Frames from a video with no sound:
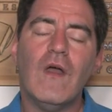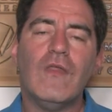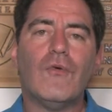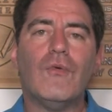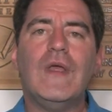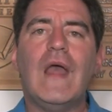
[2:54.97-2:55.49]

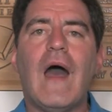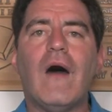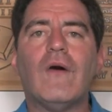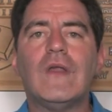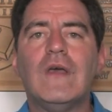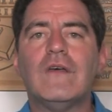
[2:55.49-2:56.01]
The
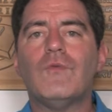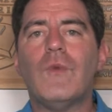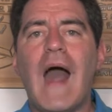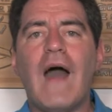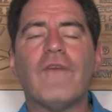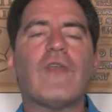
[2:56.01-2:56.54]
reality is, we
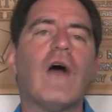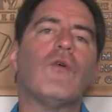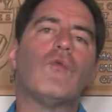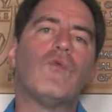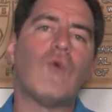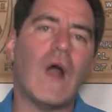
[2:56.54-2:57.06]
have to have
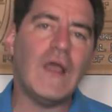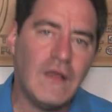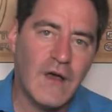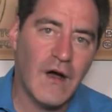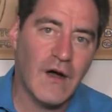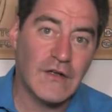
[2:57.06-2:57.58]
a
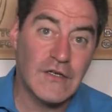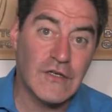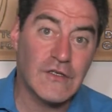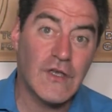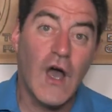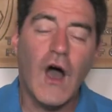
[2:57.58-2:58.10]
right
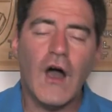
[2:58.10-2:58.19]
conscience,